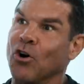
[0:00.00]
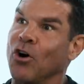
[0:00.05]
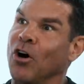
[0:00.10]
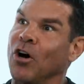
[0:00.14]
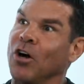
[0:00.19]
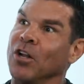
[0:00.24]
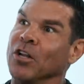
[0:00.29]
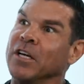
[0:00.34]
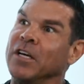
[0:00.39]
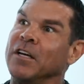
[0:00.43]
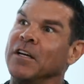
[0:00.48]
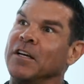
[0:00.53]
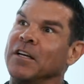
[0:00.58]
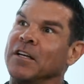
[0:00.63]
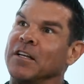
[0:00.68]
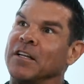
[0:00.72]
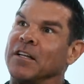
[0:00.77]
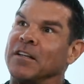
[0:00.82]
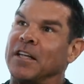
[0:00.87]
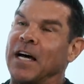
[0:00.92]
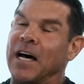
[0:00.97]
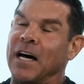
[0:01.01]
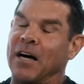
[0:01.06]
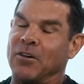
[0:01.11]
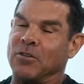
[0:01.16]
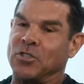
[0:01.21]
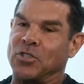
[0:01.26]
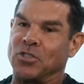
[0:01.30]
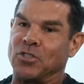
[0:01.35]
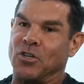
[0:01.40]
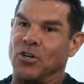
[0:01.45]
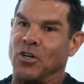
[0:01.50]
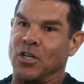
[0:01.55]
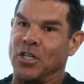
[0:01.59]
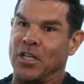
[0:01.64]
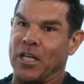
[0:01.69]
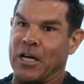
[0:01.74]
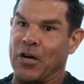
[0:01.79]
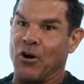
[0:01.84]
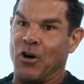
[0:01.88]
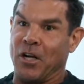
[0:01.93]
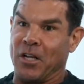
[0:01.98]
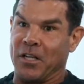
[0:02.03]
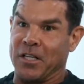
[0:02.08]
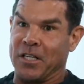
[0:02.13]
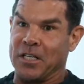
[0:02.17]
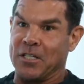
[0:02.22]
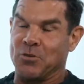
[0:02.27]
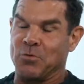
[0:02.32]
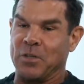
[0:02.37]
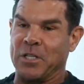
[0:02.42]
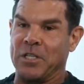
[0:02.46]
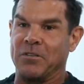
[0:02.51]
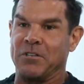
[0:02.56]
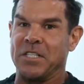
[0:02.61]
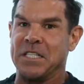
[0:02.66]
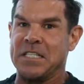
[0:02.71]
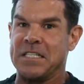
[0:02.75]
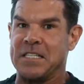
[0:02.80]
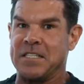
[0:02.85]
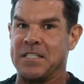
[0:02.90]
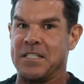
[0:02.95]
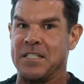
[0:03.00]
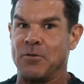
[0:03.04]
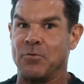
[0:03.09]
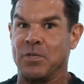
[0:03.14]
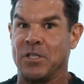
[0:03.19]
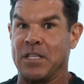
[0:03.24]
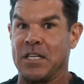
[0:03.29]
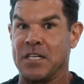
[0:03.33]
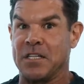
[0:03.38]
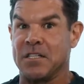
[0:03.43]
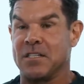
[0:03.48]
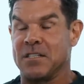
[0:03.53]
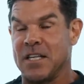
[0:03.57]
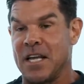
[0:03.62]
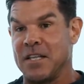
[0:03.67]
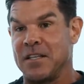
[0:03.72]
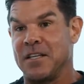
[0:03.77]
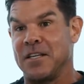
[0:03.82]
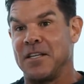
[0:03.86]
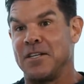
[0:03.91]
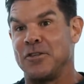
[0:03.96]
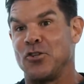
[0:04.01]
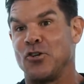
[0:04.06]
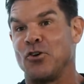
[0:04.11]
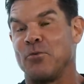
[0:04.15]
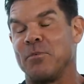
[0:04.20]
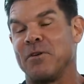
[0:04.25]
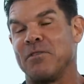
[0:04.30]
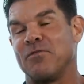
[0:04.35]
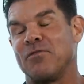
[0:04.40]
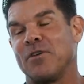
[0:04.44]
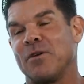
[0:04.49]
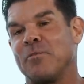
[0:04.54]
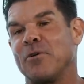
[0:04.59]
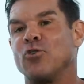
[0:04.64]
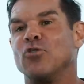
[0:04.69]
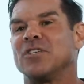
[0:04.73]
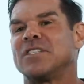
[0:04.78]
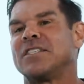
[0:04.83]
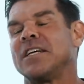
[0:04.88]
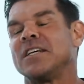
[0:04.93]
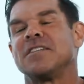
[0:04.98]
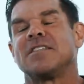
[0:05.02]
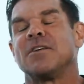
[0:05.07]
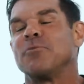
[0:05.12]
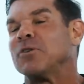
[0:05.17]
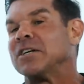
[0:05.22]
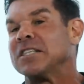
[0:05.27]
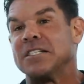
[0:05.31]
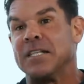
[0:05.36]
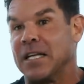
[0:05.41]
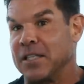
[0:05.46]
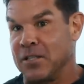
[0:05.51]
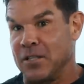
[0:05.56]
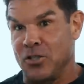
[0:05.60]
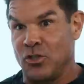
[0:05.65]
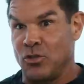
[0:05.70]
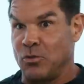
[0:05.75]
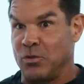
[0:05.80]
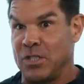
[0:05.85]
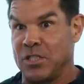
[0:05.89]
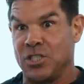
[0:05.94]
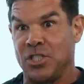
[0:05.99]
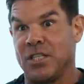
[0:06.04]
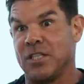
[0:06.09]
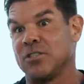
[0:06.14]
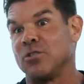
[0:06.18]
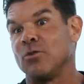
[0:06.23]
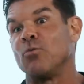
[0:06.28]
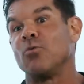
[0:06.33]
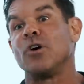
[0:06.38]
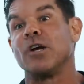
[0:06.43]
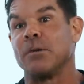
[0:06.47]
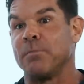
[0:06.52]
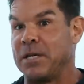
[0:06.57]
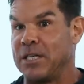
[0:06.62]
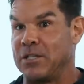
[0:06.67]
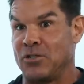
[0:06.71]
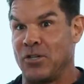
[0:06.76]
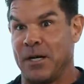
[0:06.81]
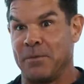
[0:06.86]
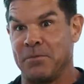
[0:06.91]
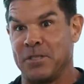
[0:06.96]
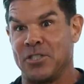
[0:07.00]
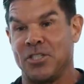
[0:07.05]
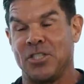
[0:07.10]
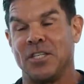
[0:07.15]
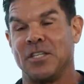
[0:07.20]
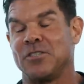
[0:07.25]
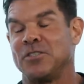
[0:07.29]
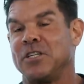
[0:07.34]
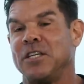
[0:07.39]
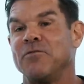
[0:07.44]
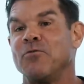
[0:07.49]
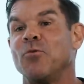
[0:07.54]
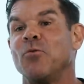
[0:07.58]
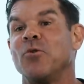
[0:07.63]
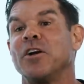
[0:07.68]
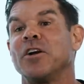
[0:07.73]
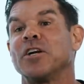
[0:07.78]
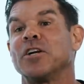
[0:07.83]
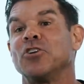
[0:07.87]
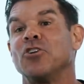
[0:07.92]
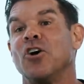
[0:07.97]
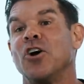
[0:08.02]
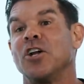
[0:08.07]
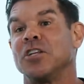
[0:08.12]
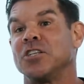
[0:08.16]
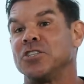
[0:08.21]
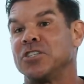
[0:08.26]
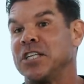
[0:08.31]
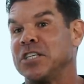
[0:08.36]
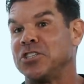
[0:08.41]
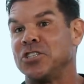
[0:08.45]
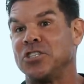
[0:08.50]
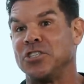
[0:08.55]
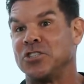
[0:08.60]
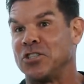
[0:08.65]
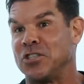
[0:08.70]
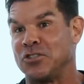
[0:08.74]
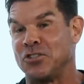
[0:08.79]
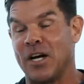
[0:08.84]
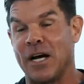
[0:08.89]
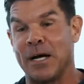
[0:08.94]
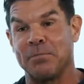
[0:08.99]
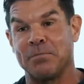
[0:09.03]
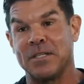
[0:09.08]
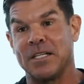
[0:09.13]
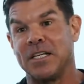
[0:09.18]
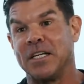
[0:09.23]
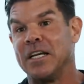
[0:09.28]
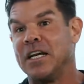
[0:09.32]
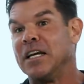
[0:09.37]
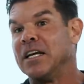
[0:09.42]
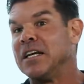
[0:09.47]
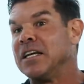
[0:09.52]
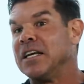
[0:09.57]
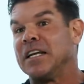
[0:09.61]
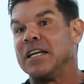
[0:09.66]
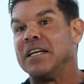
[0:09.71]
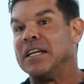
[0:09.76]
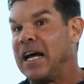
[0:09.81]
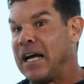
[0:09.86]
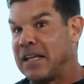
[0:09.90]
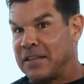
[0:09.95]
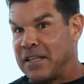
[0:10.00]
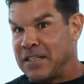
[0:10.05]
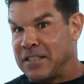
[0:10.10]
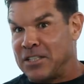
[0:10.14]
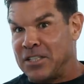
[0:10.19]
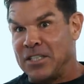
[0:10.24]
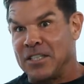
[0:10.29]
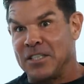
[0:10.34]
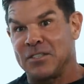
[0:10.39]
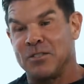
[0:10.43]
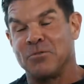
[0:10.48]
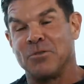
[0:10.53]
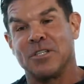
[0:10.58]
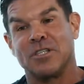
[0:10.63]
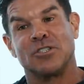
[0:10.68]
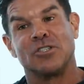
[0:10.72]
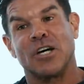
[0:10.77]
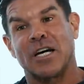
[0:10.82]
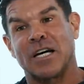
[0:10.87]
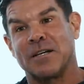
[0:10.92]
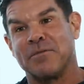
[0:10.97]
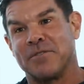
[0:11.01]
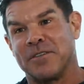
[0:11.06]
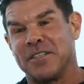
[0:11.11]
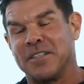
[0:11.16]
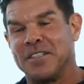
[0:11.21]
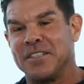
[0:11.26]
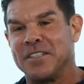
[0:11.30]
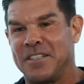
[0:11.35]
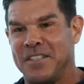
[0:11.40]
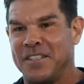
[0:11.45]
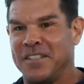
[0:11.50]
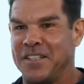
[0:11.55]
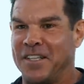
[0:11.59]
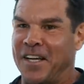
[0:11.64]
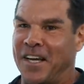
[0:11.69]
call the house on like holidays when they're in DC with the extended Ethiopian family. Of course, yeah. Tensei wants nothing to do with it. She doesn't want to be adopted. She doesn't even want to acknowledge that she's adopted. Right. Nothing. She right. doesn't want to that talk. Was my about, next question.